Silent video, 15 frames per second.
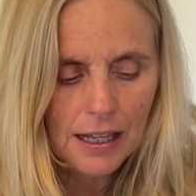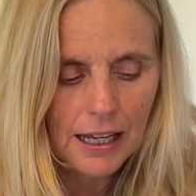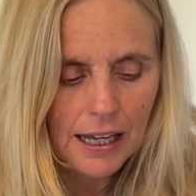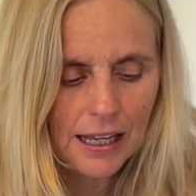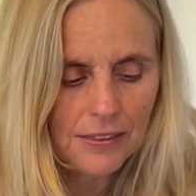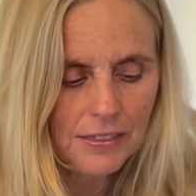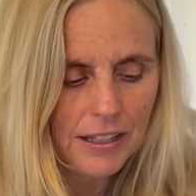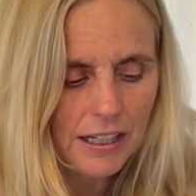
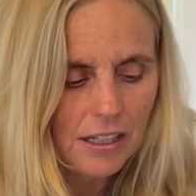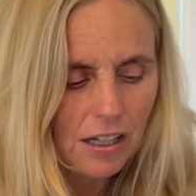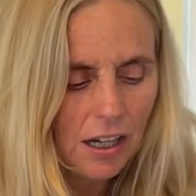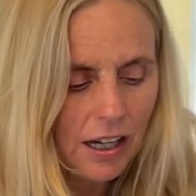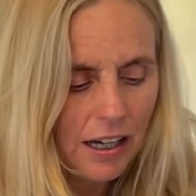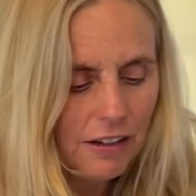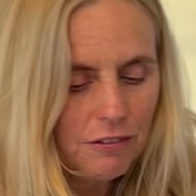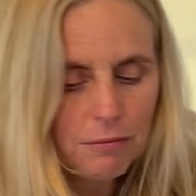And then
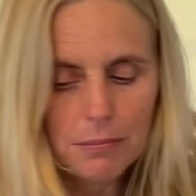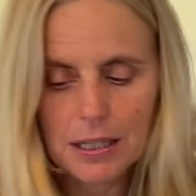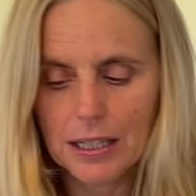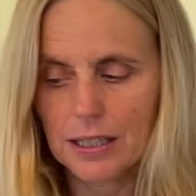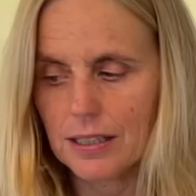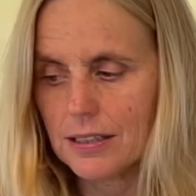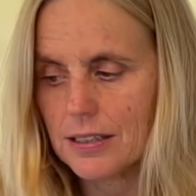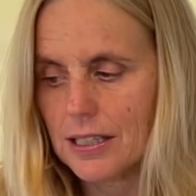I've
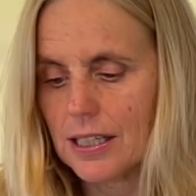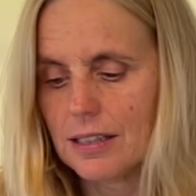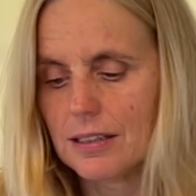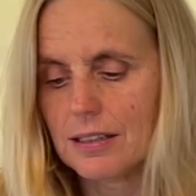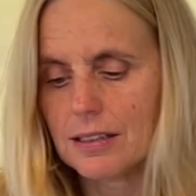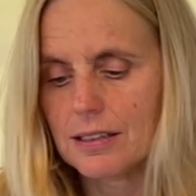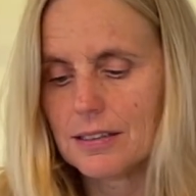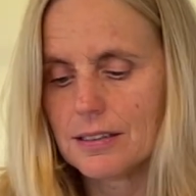made,
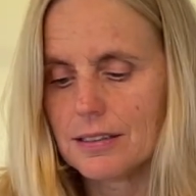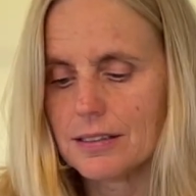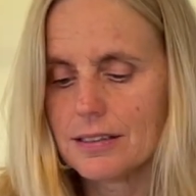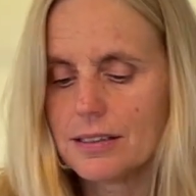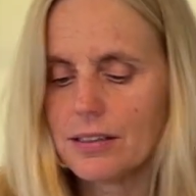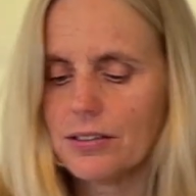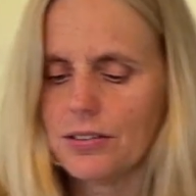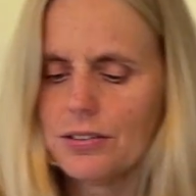and this is
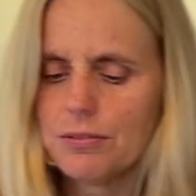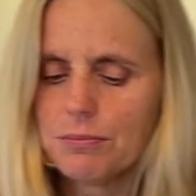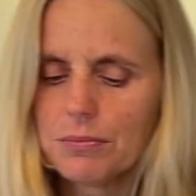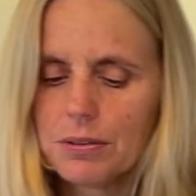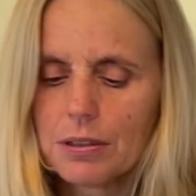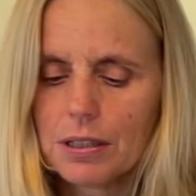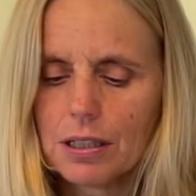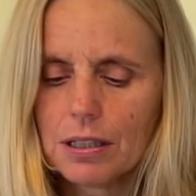
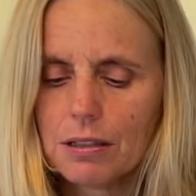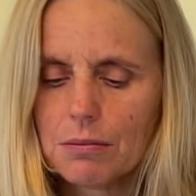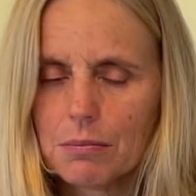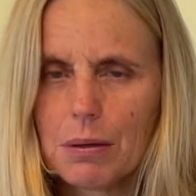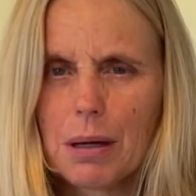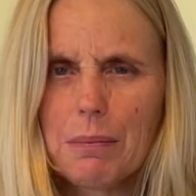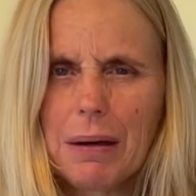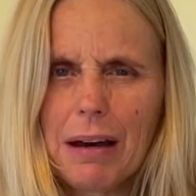in
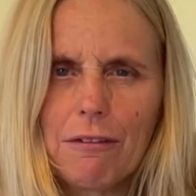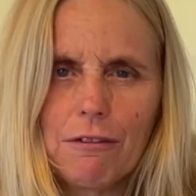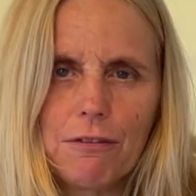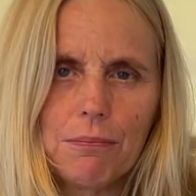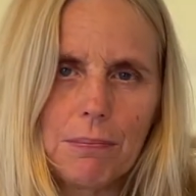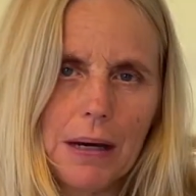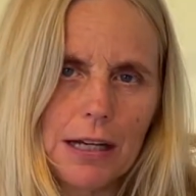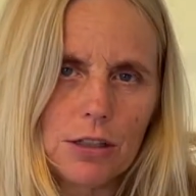about
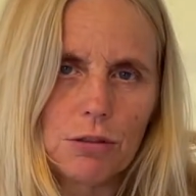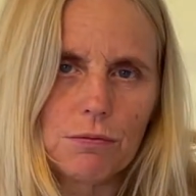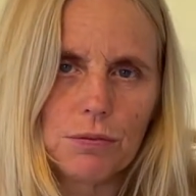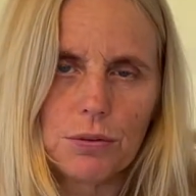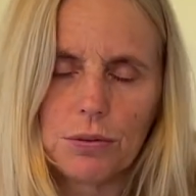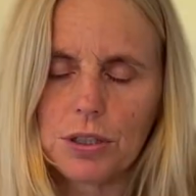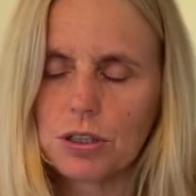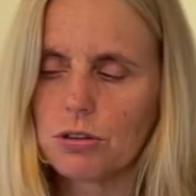page
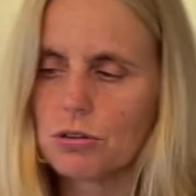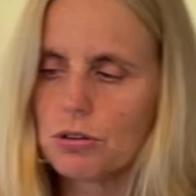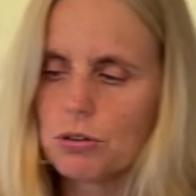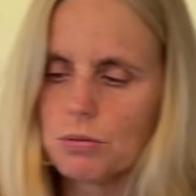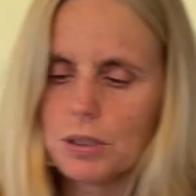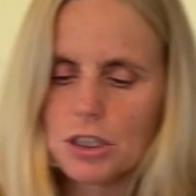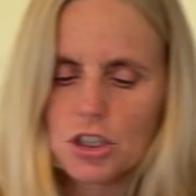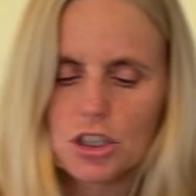
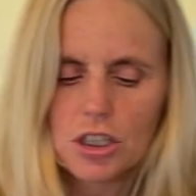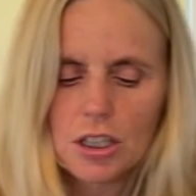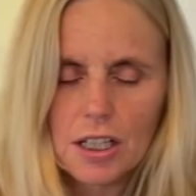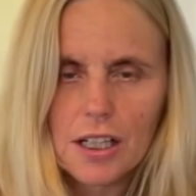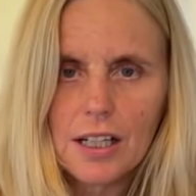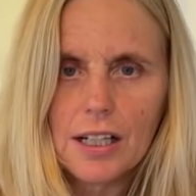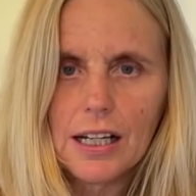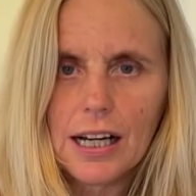42-ish,
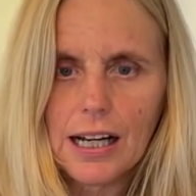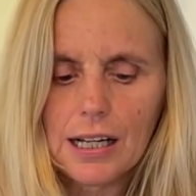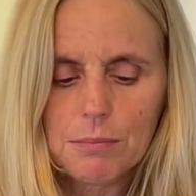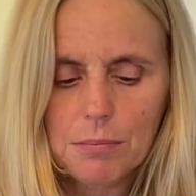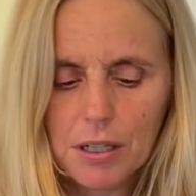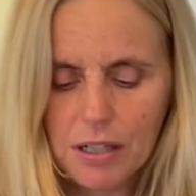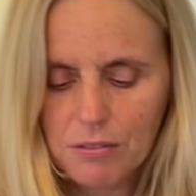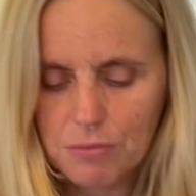
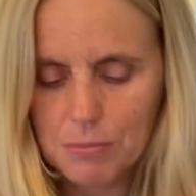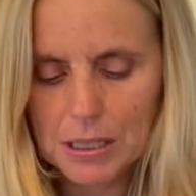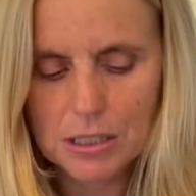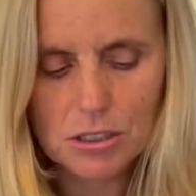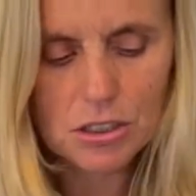I've made